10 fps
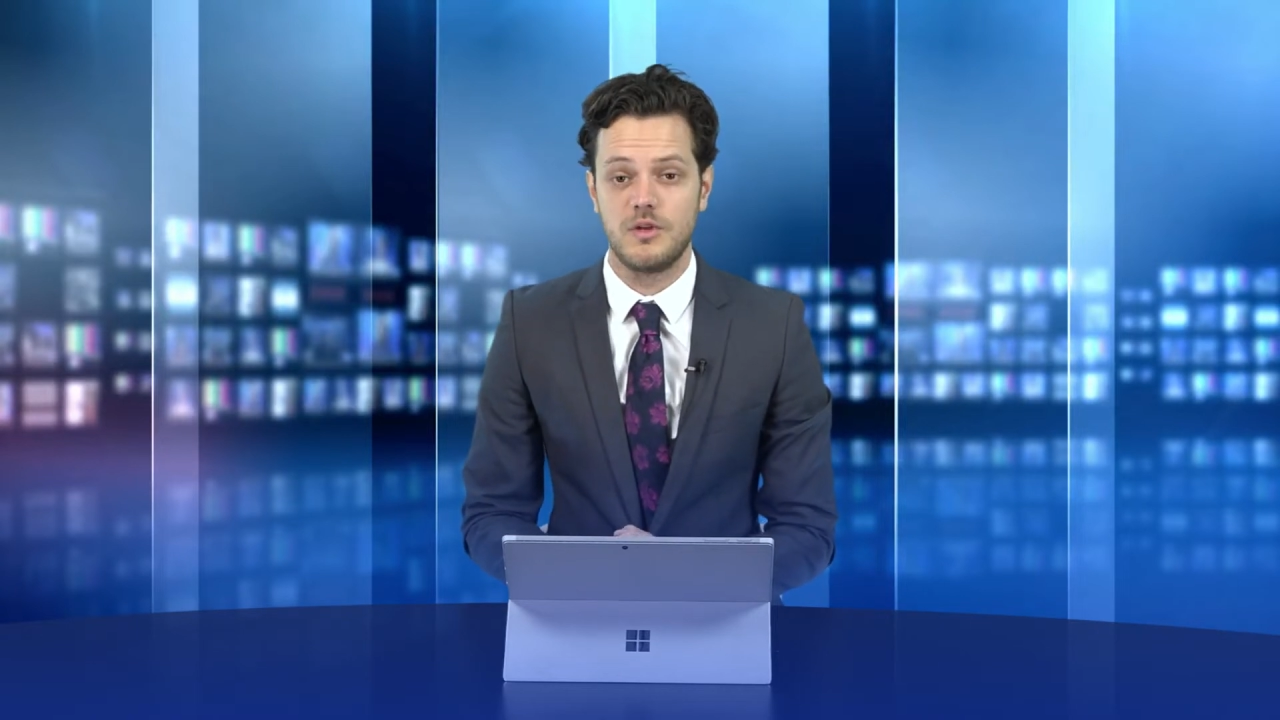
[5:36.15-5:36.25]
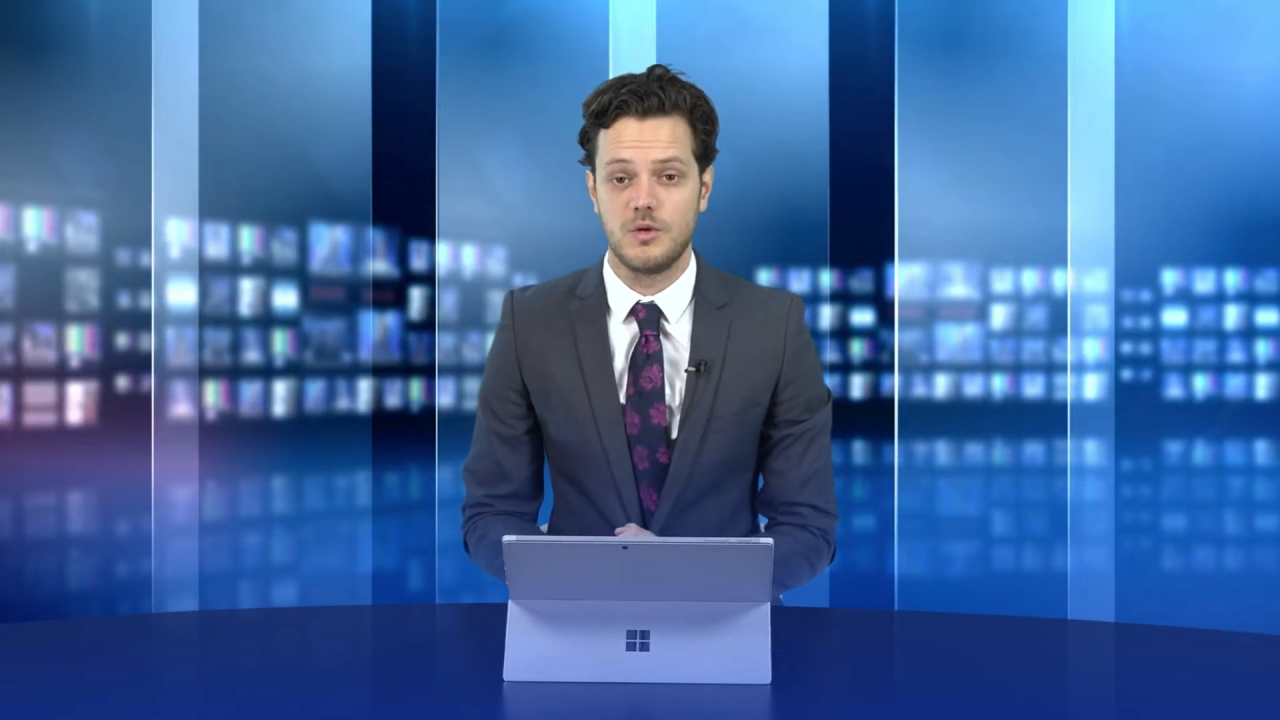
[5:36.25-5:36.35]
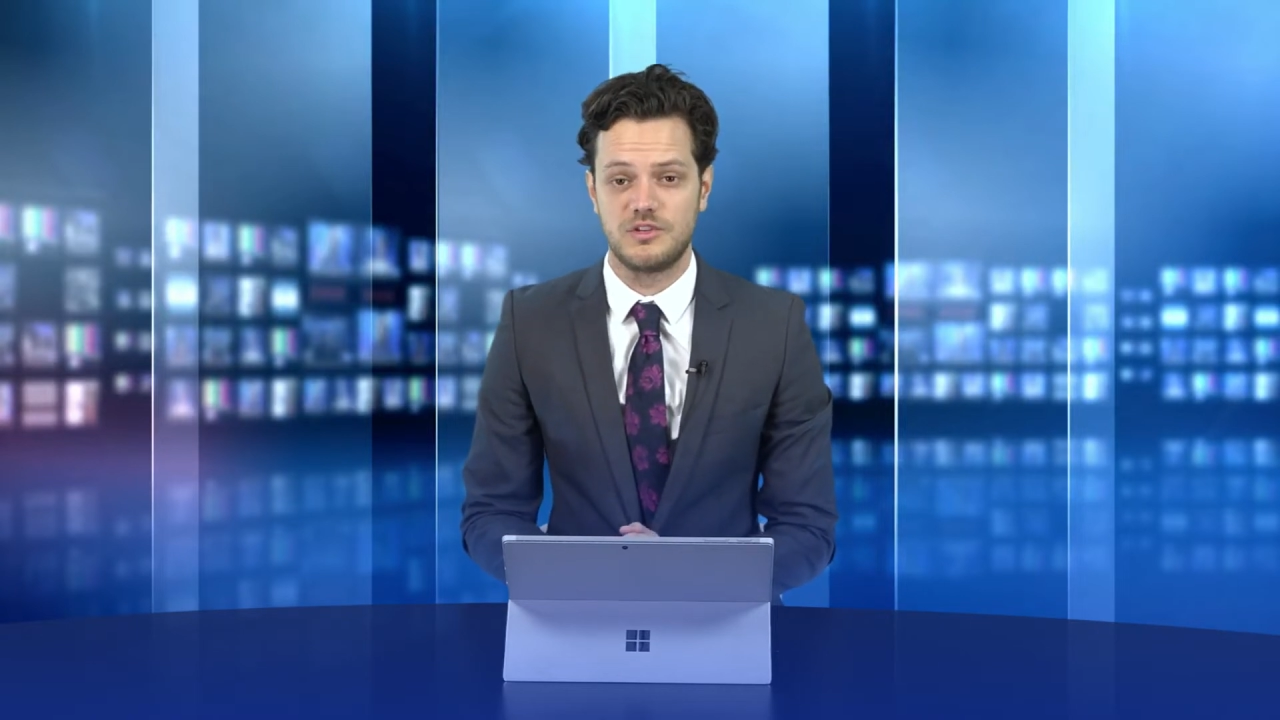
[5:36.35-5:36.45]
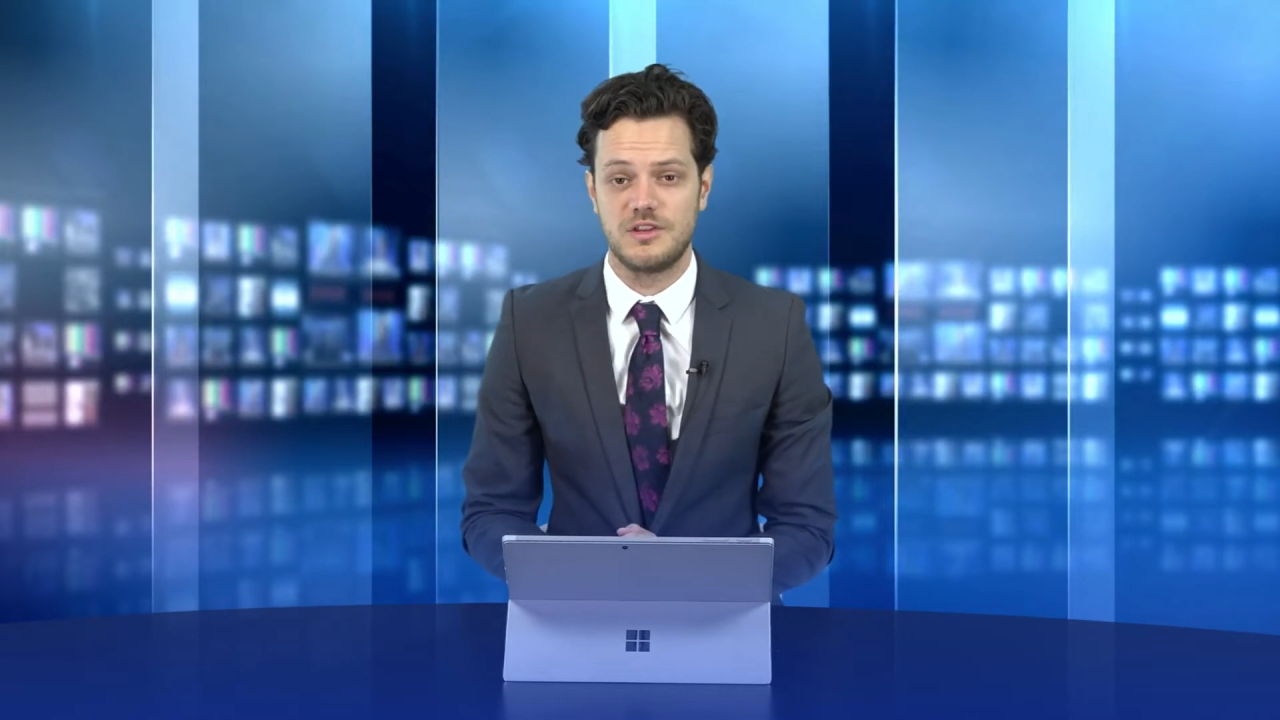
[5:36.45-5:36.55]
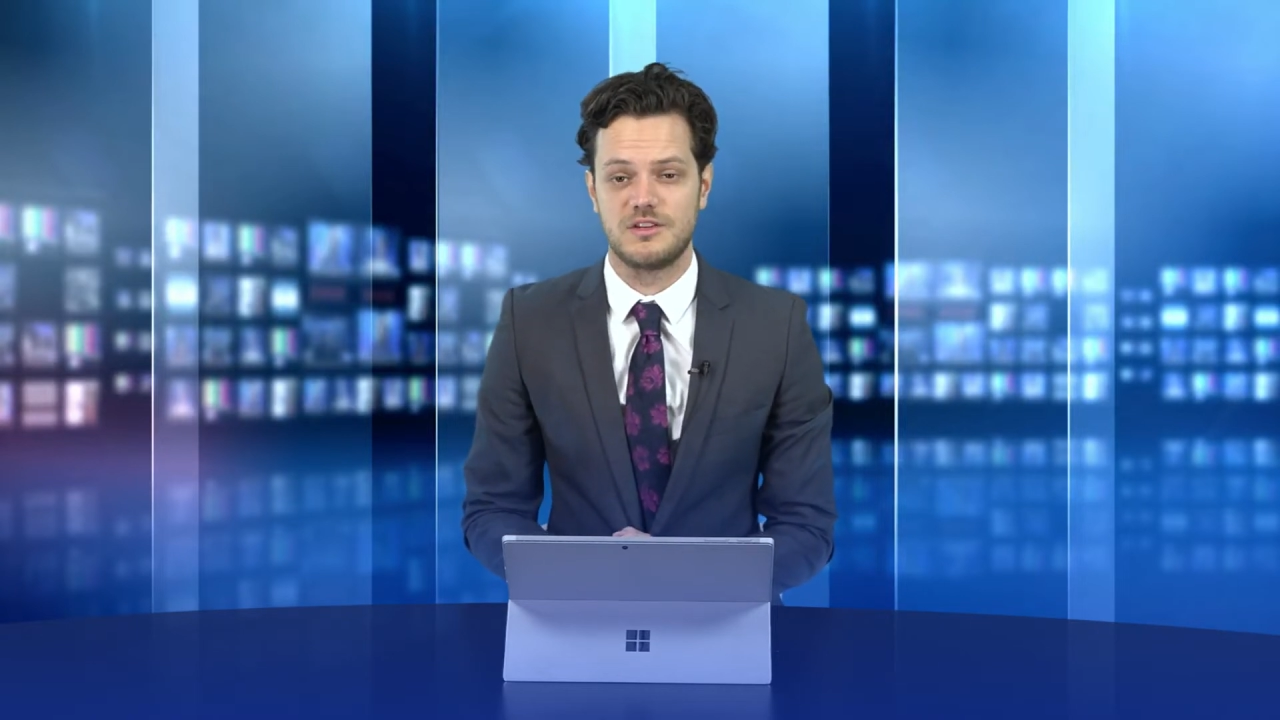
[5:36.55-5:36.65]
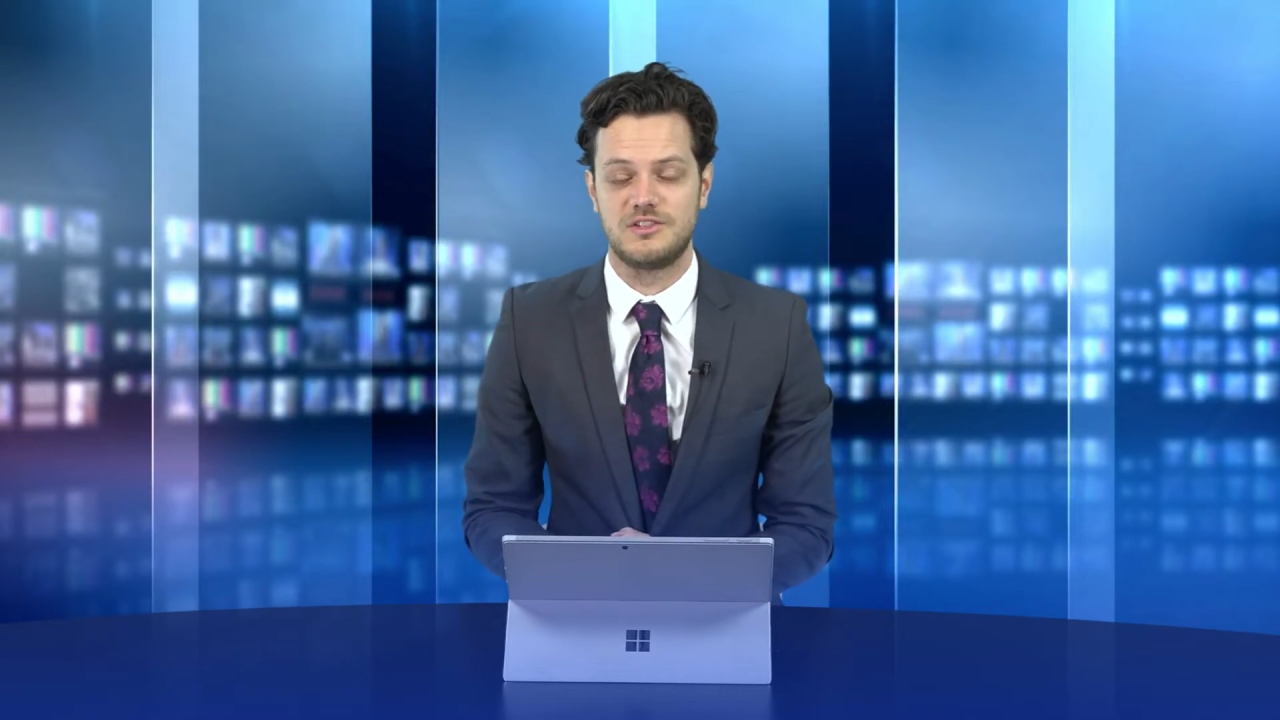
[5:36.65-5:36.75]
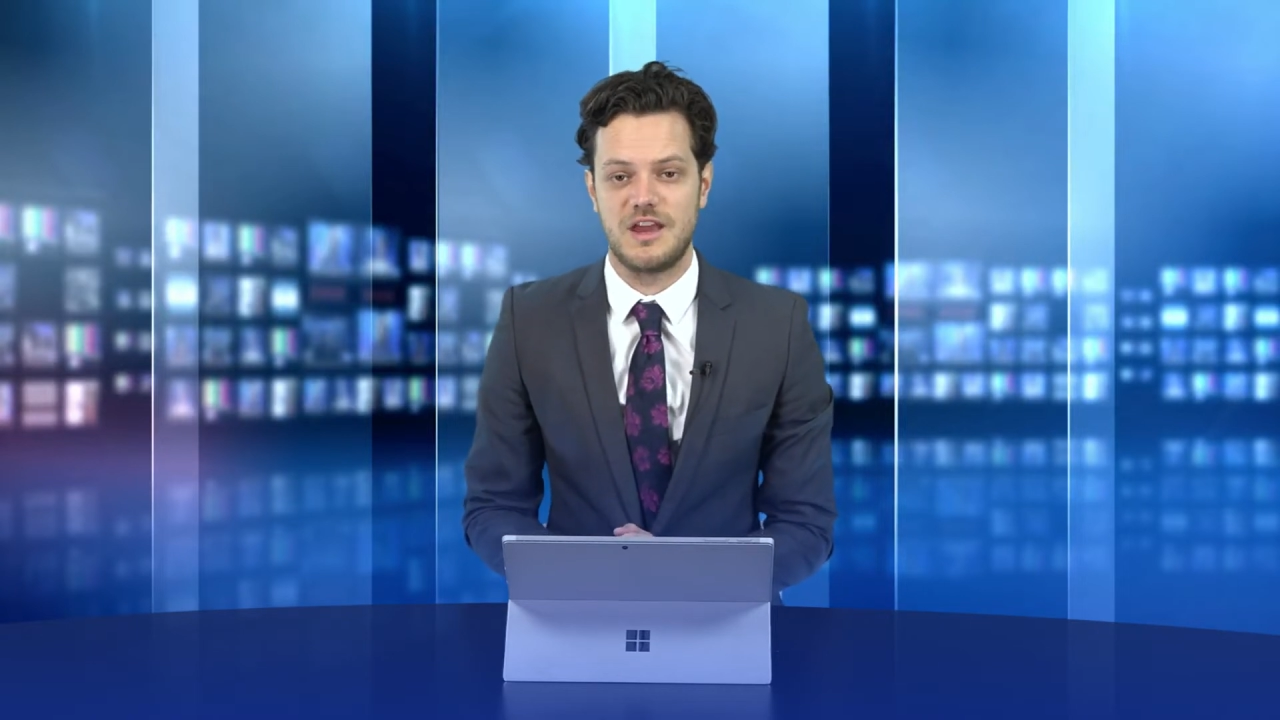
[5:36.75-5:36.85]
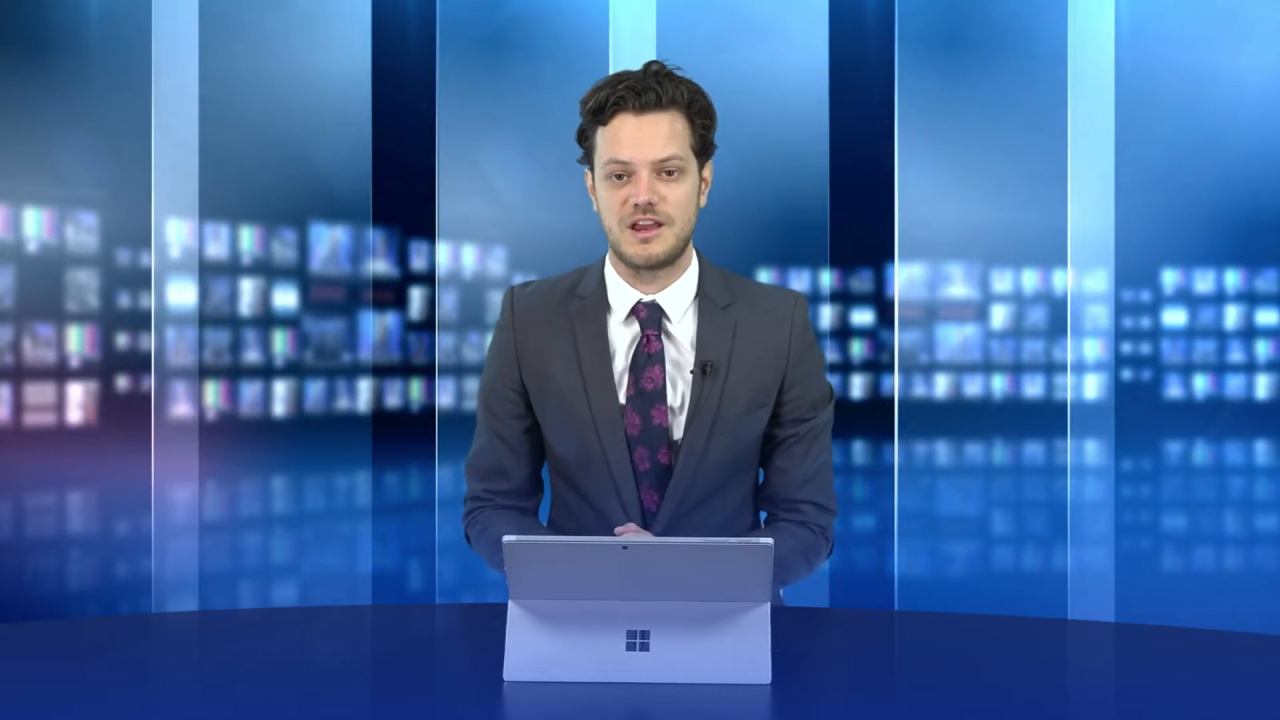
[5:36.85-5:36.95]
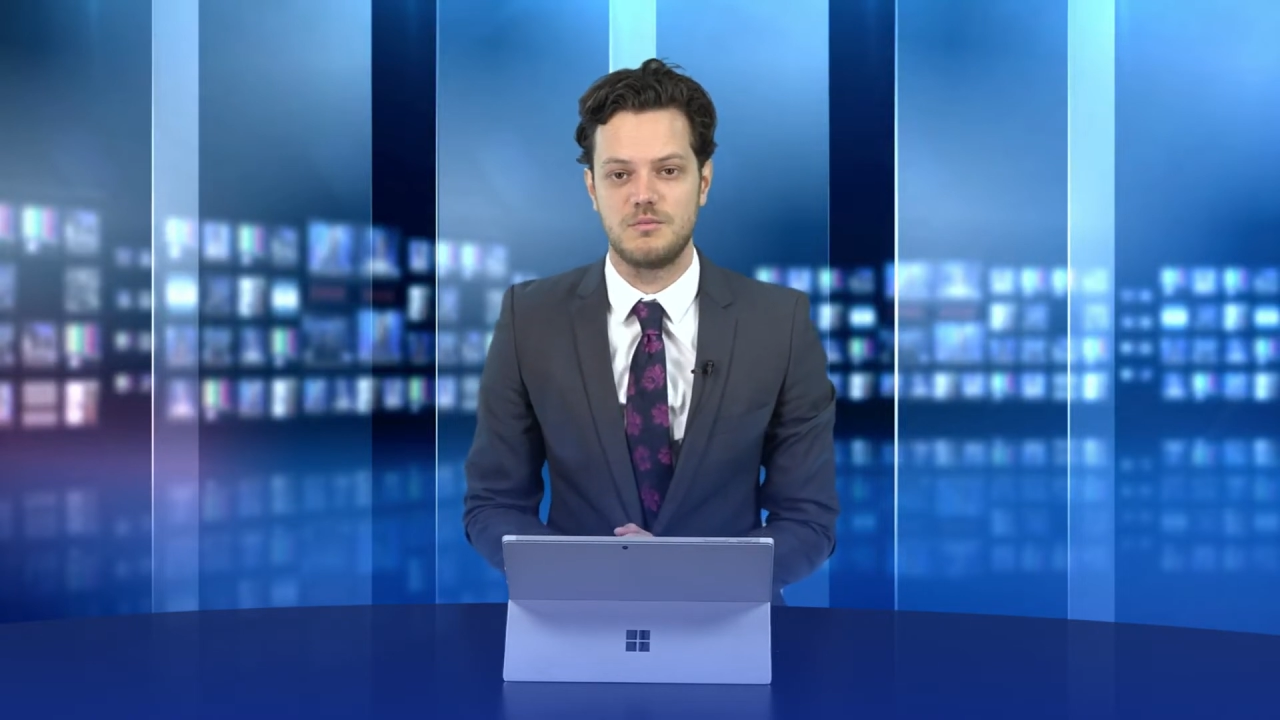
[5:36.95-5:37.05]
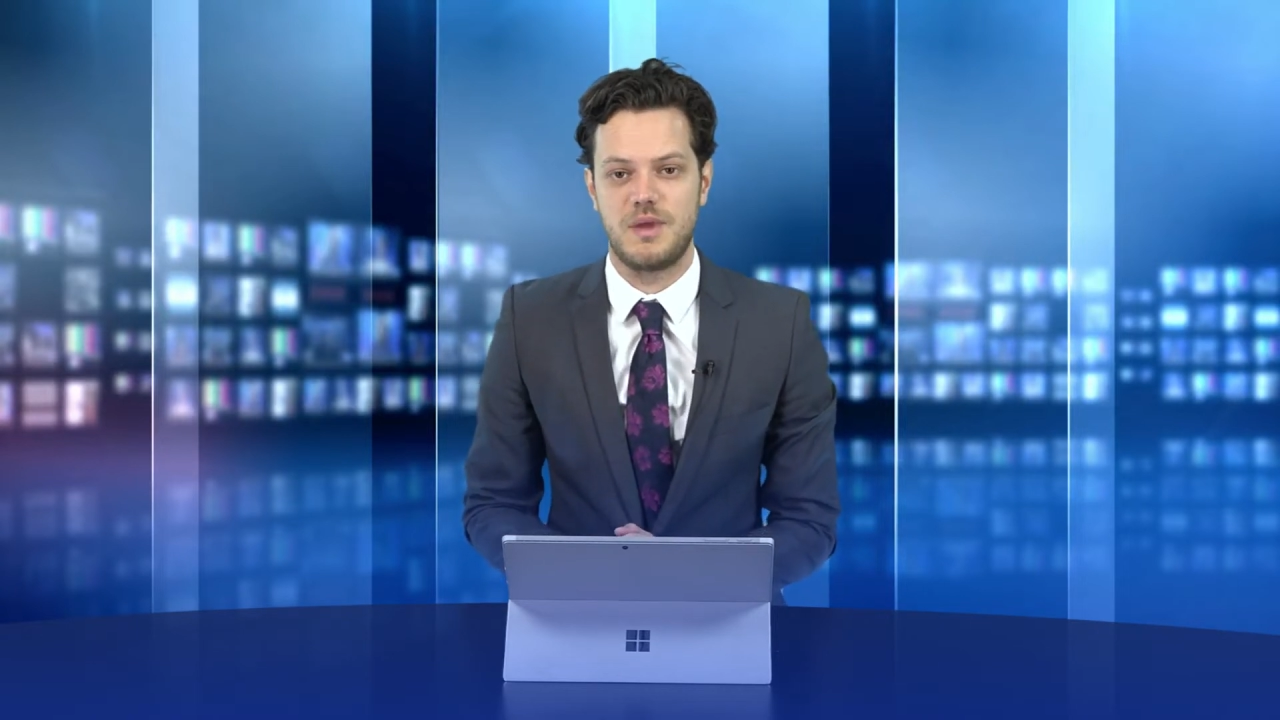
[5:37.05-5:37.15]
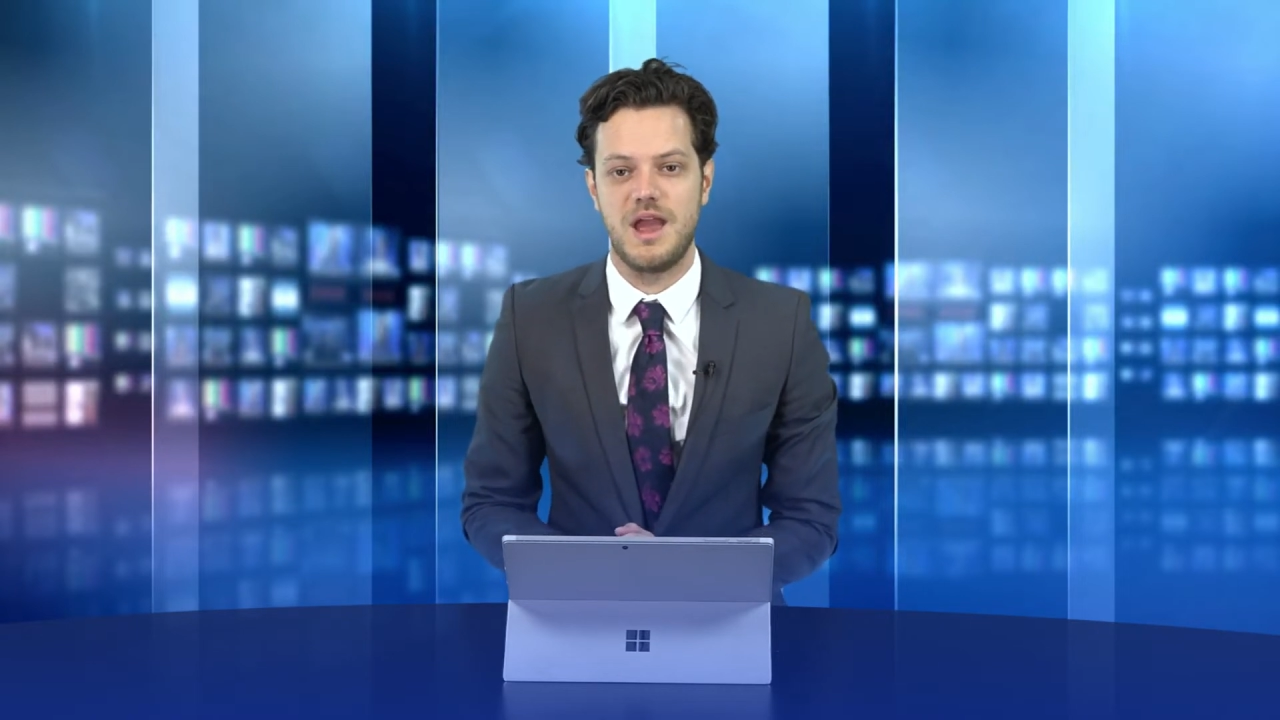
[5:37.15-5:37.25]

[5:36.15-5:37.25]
it was in the second